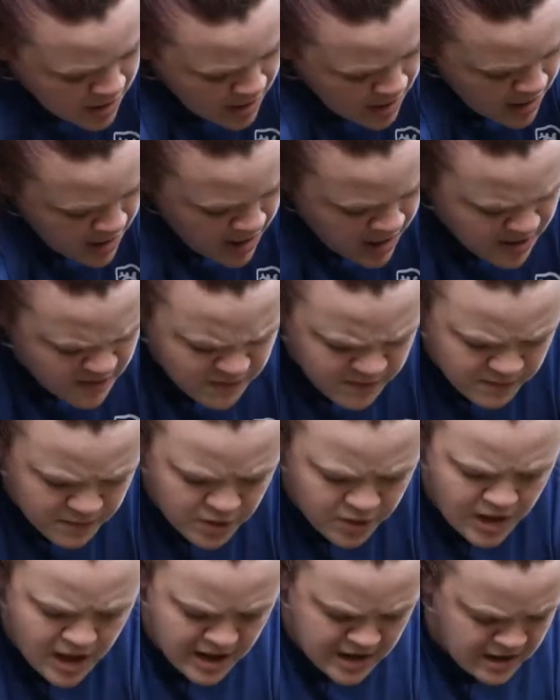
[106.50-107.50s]
If you
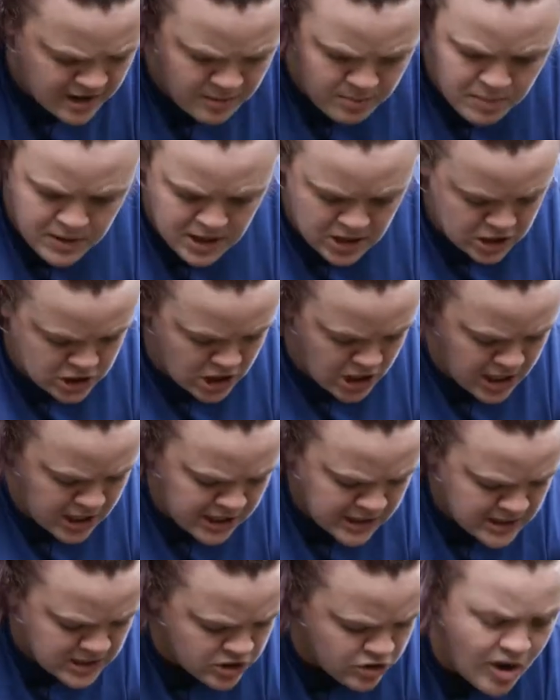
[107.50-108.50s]
got any big
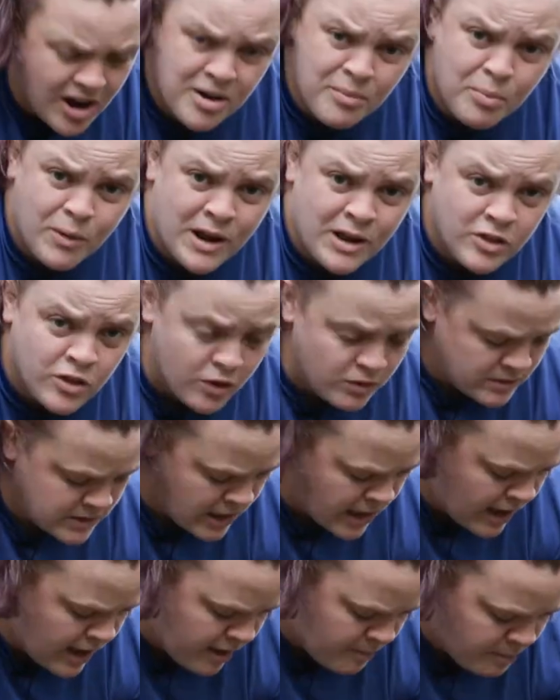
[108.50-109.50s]
chunks, try to break those
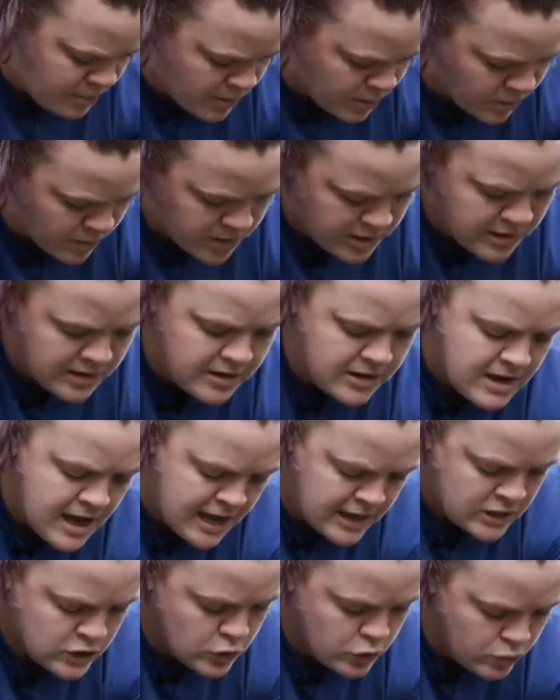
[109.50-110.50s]
up. You want it
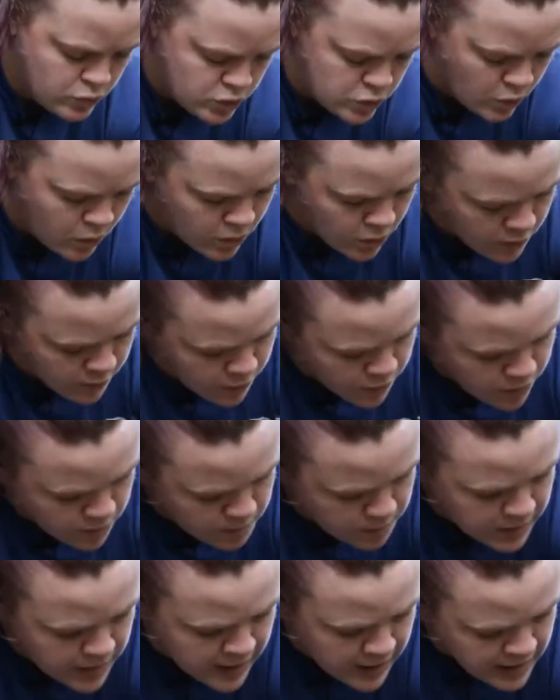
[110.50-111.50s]
nice loose soil for the
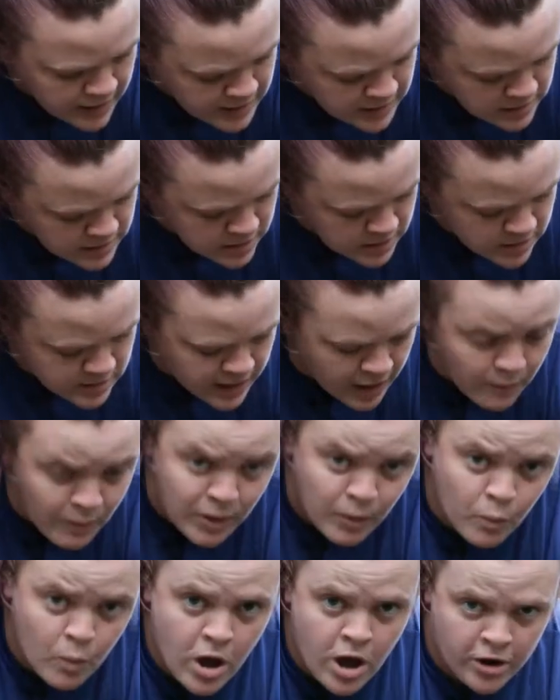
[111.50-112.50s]
plant. That way
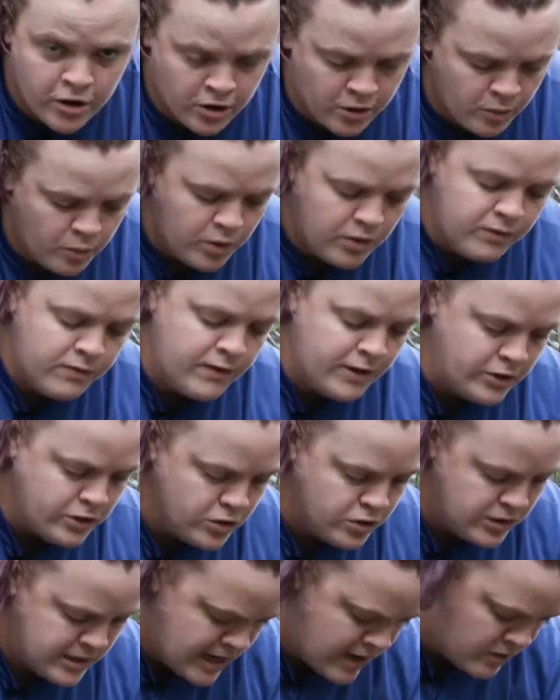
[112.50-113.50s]
water will filter
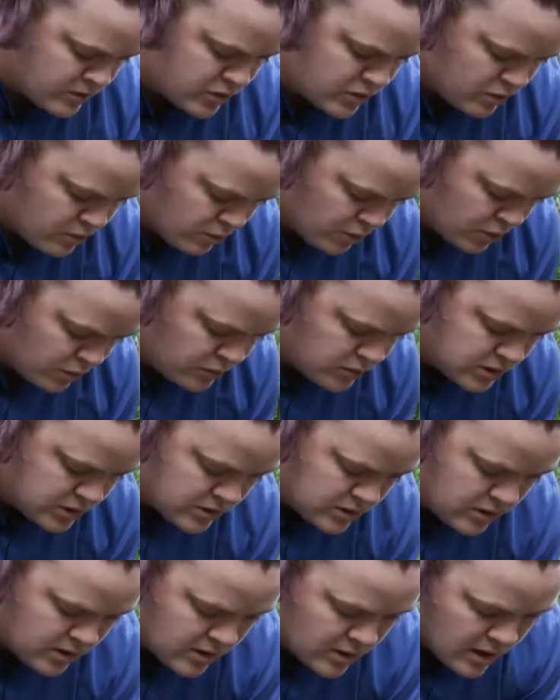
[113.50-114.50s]
down to the roots.